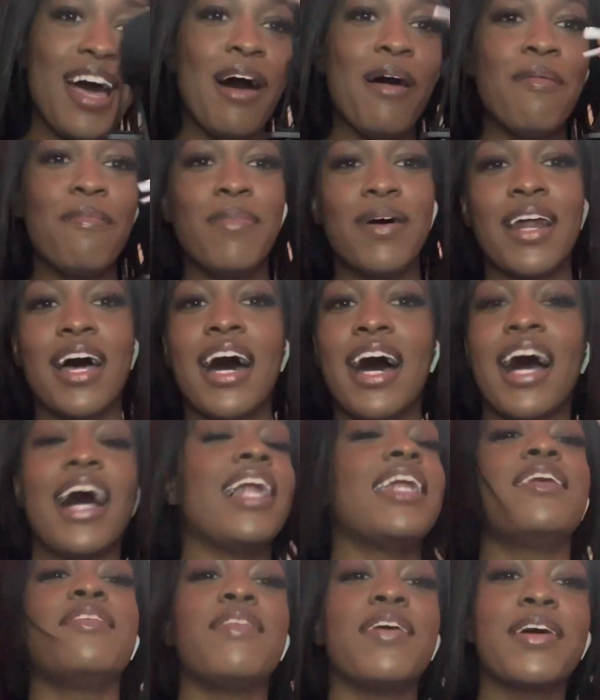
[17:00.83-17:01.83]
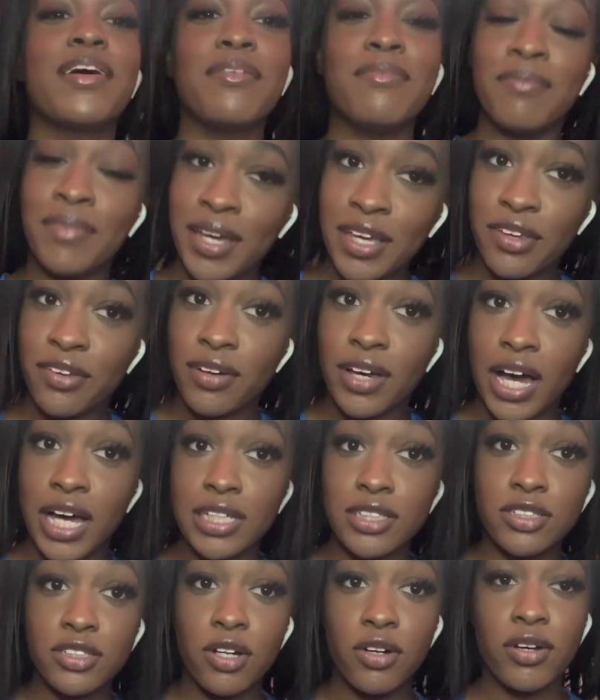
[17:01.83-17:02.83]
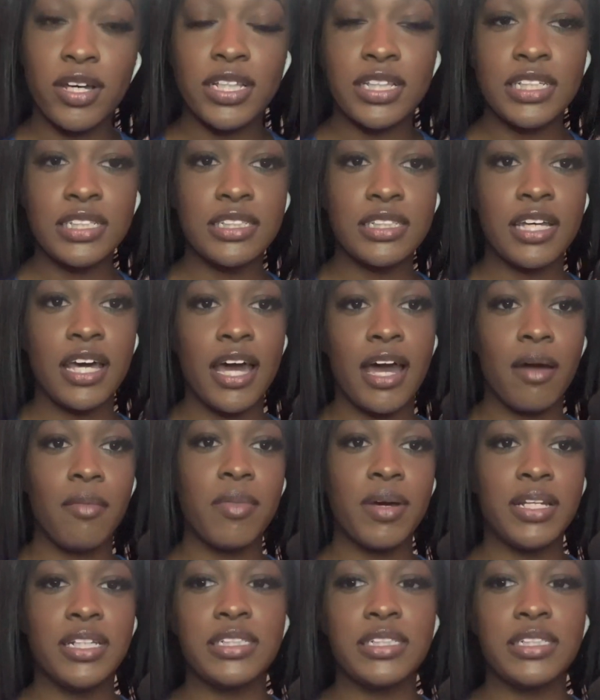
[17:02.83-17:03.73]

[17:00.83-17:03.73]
But I highly recommend you guys go get this camera.